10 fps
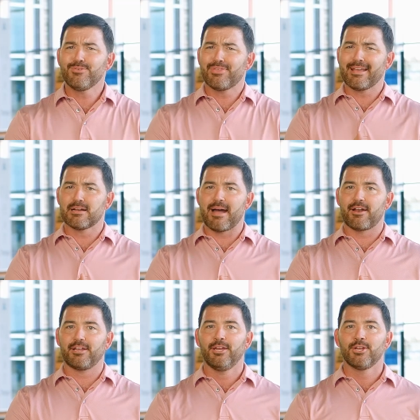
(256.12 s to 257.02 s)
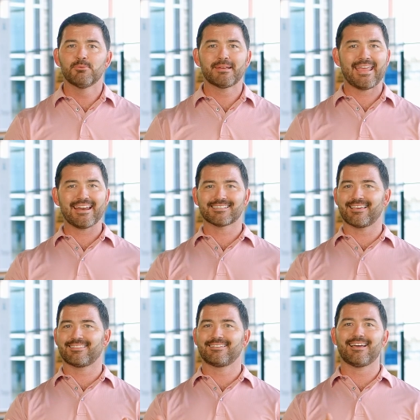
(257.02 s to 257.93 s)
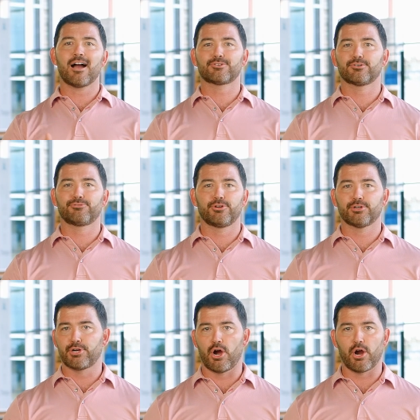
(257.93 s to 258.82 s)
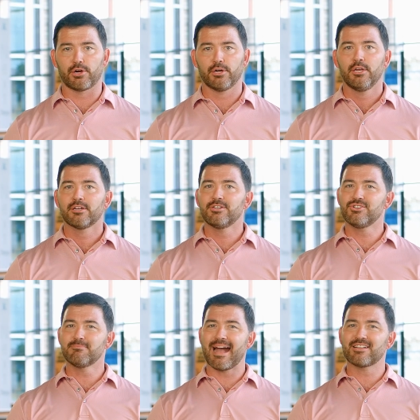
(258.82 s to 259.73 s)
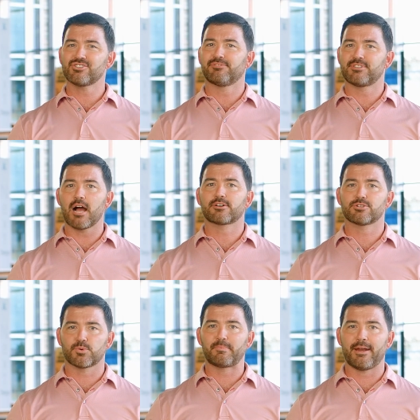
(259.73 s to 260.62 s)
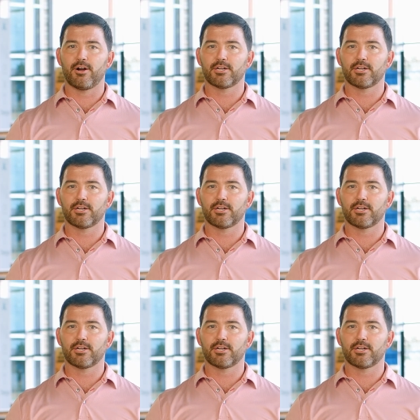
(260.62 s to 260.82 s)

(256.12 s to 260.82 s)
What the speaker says: you think about it, your mechanic's like the doctor for your car. Could you imagine if doctors were paid on